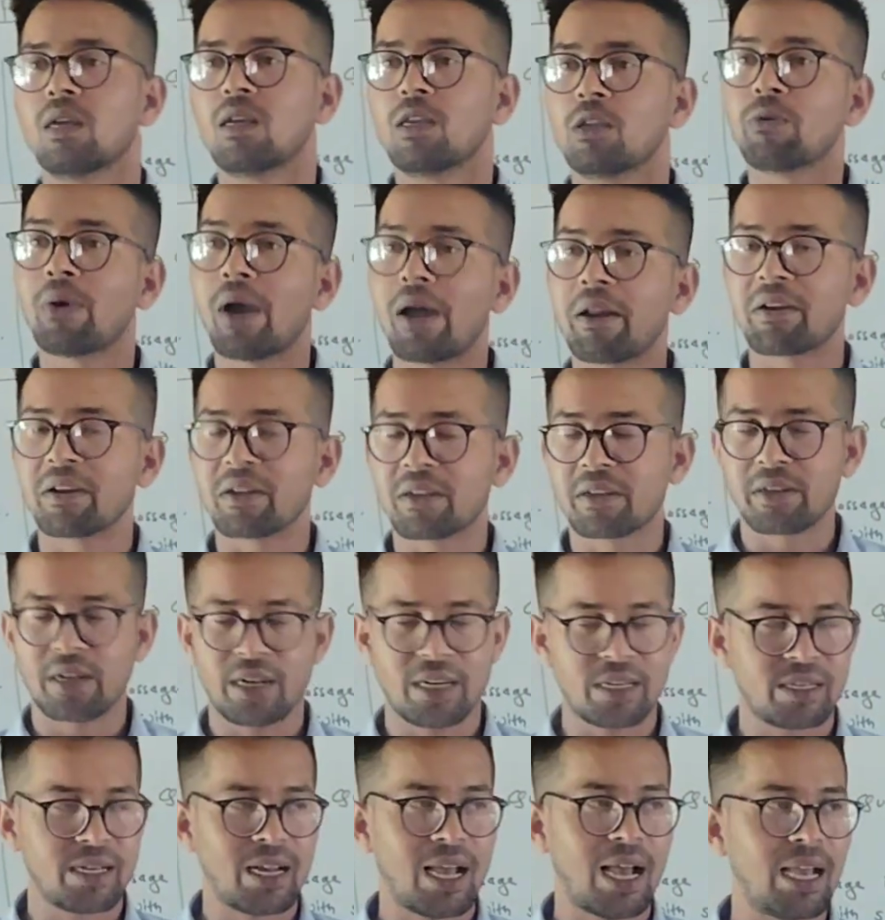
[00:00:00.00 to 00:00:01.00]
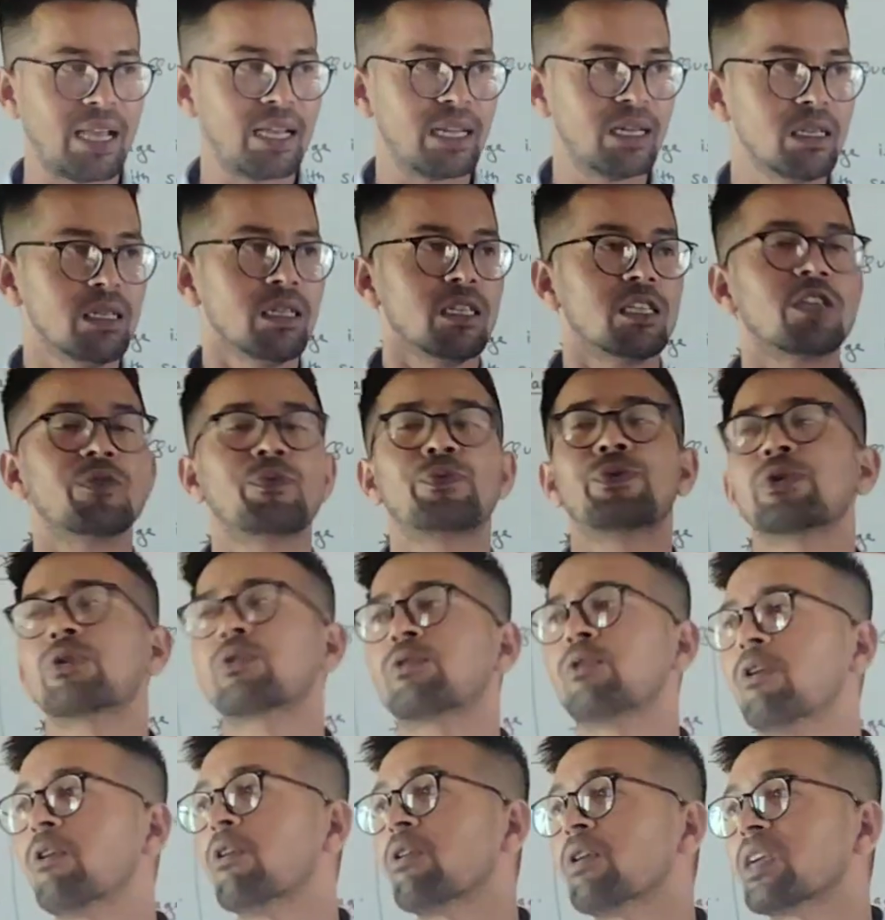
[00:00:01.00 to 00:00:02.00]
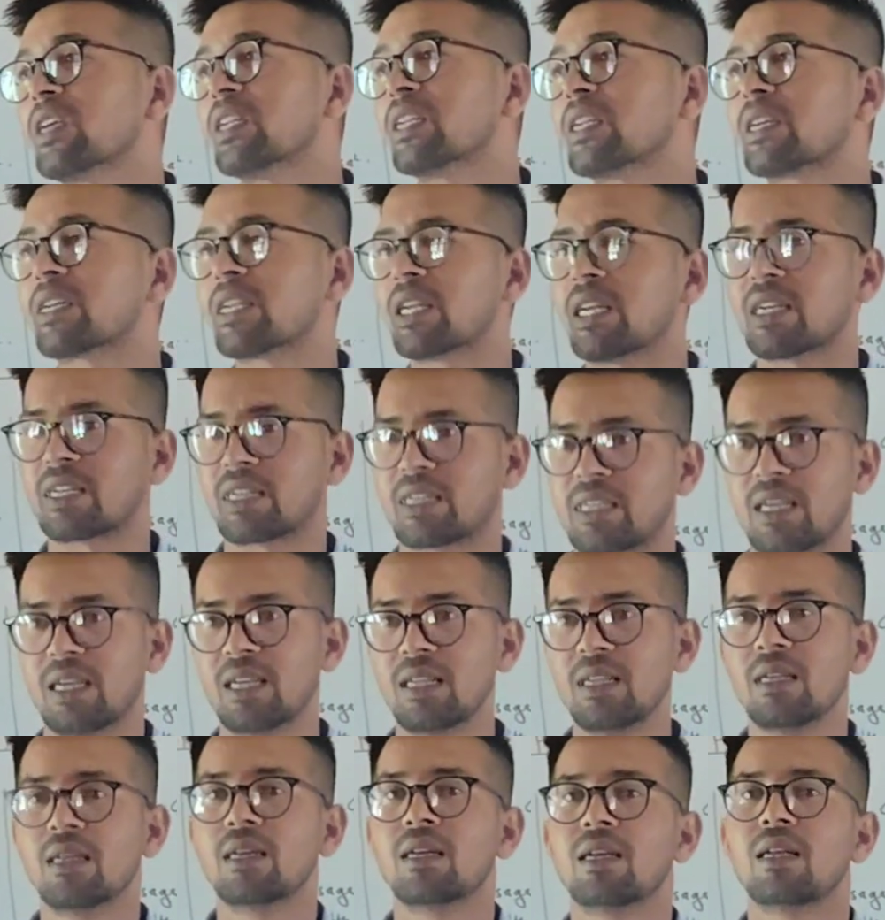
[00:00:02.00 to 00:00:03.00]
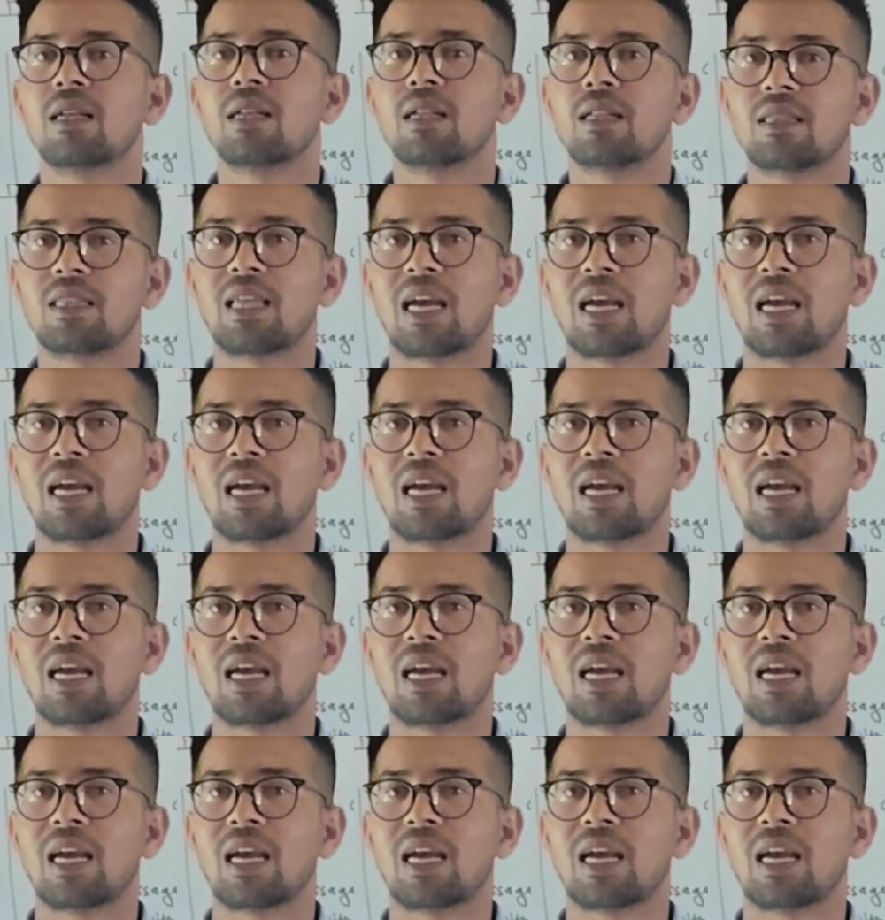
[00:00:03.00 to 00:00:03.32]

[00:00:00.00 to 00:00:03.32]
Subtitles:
You are in grade 9. If you go in grade 10,